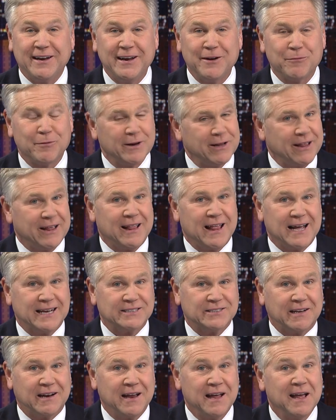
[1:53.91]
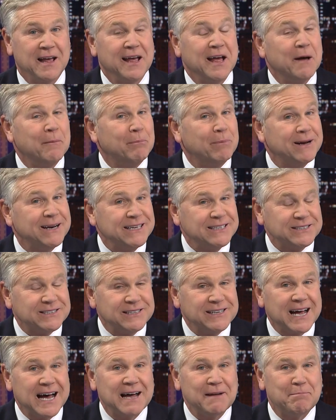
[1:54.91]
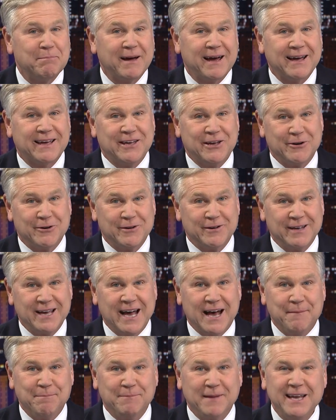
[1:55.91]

He really likes it, but he's not back here yet.